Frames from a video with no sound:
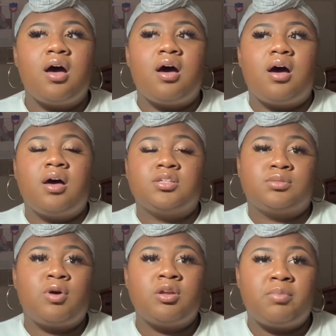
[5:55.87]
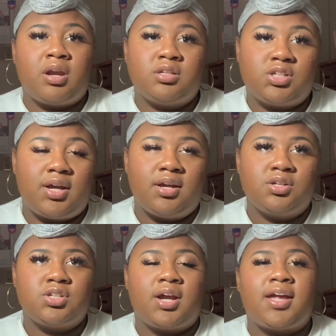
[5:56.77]
a small amount of
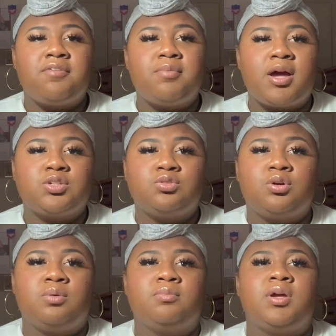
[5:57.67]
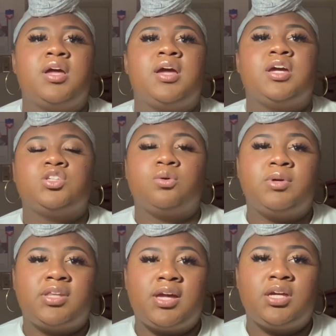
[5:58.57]
change, and I gave it back to him. He told me
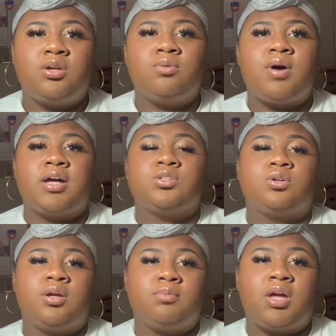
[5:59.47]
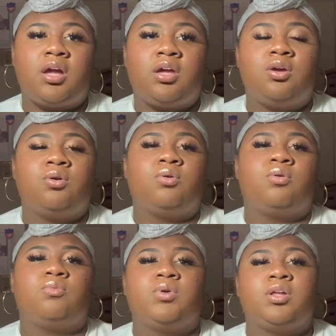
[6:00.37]
thank you, I told him thank you,
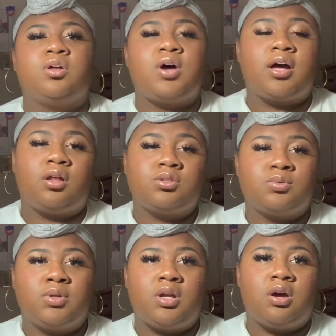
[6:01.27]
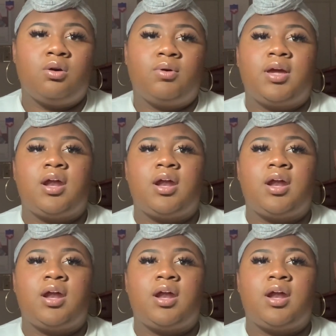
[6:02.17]
I closed the window, and I